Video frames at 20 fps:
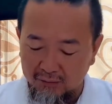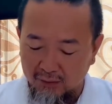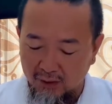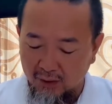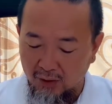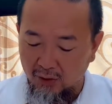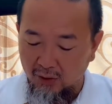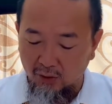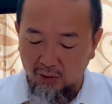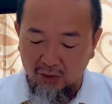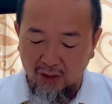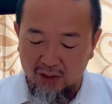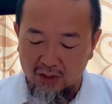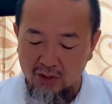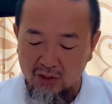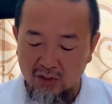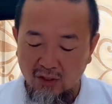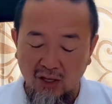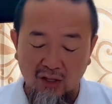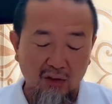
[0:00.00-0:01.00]
you know. That's
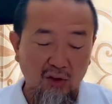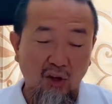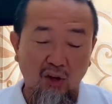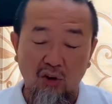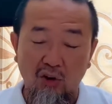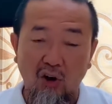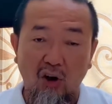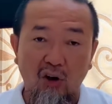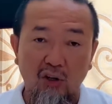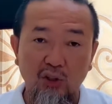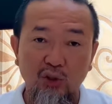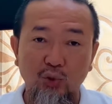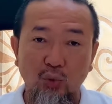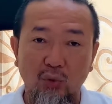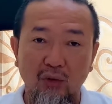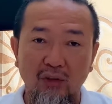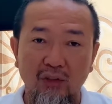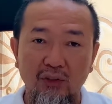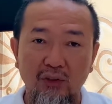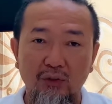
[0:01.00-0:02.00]
the Air
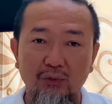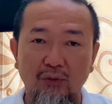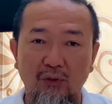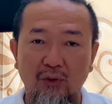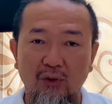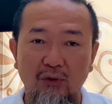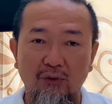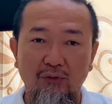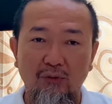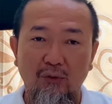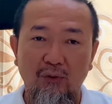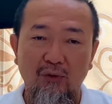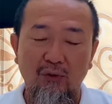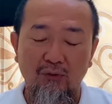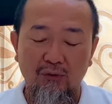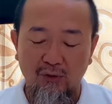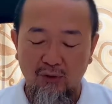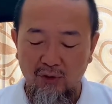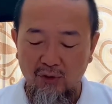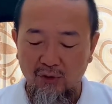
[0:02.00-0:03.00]
Jordans
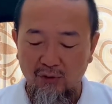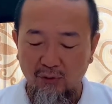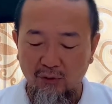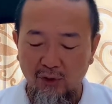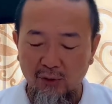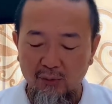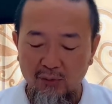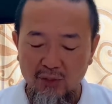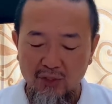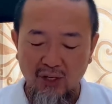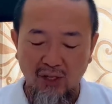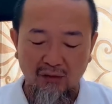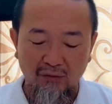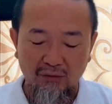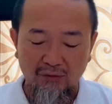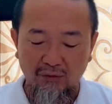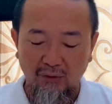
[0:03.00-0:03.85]
for himself.